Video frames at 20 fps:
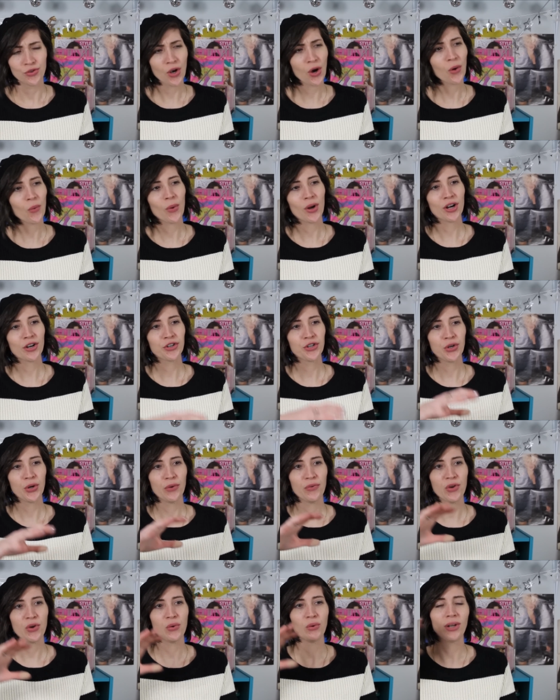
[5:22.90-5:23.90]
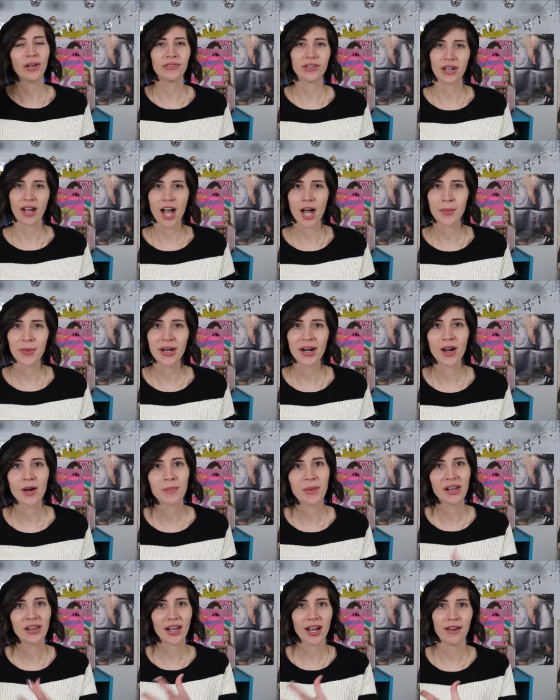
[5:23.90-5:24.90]
So one or two of you left a comment
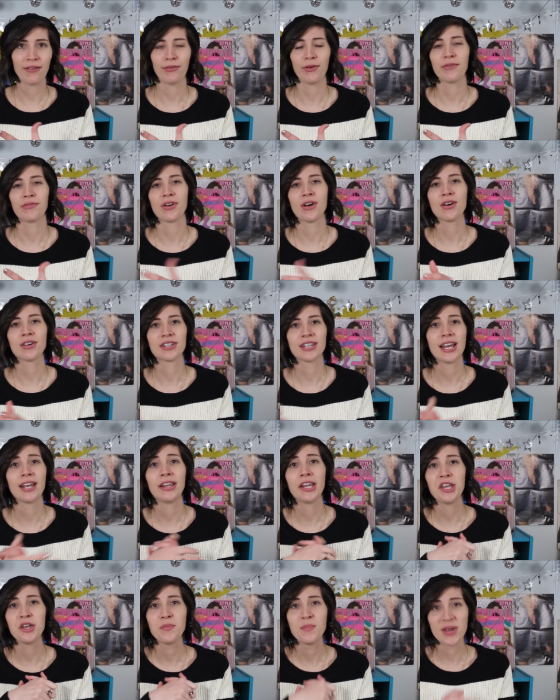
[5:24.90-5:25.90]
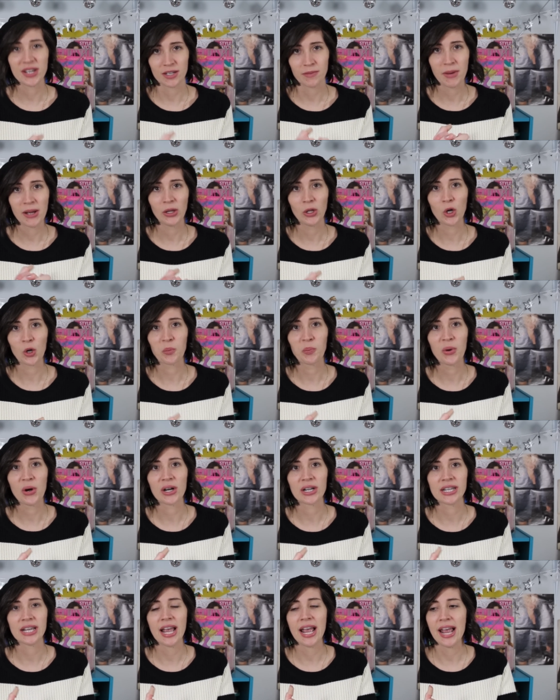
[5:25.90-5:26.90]
on my live thrift haul saying that you missed my
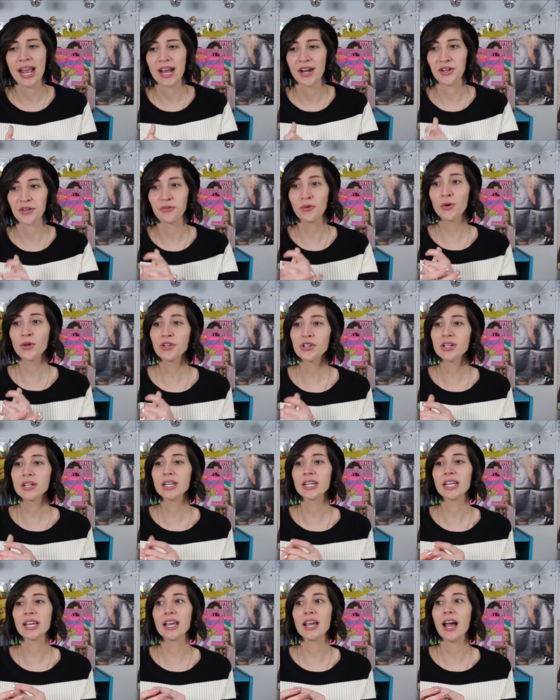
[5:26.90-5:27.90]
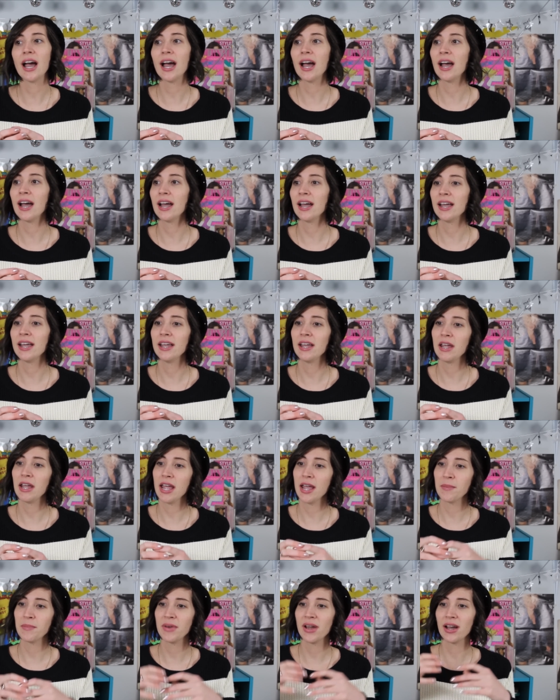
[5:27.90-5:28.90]
lookbooks and unfortunately I
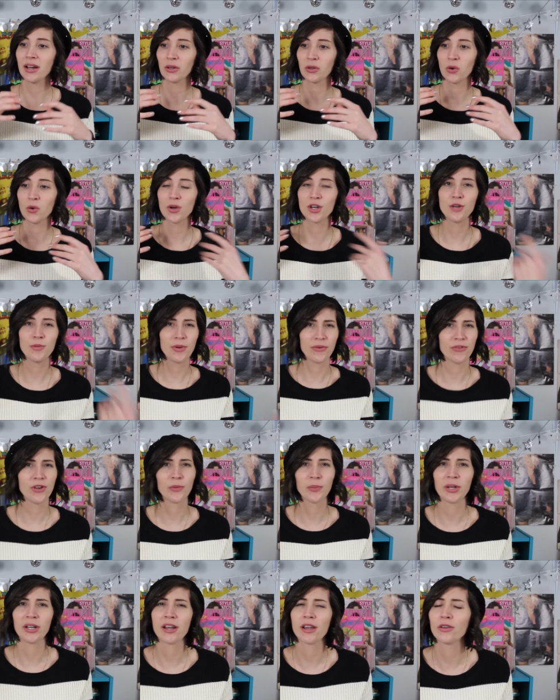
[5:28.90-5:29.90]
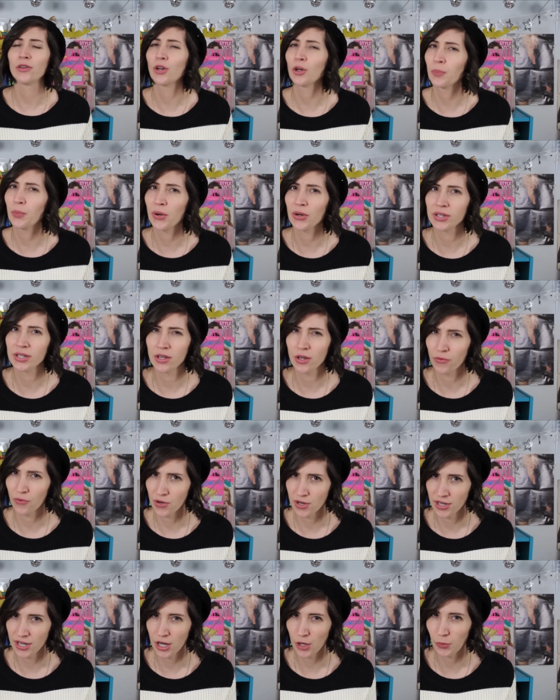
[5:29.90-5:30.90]
am not going to be filming any lookbooks in the
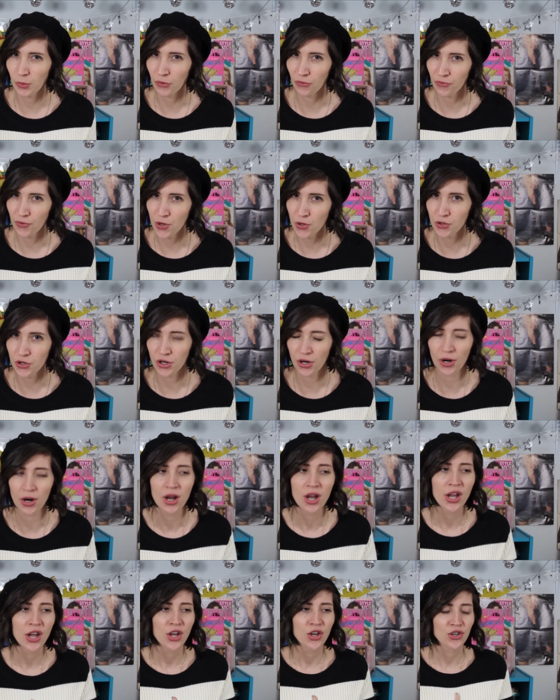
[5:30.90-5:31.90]
foreseeable future.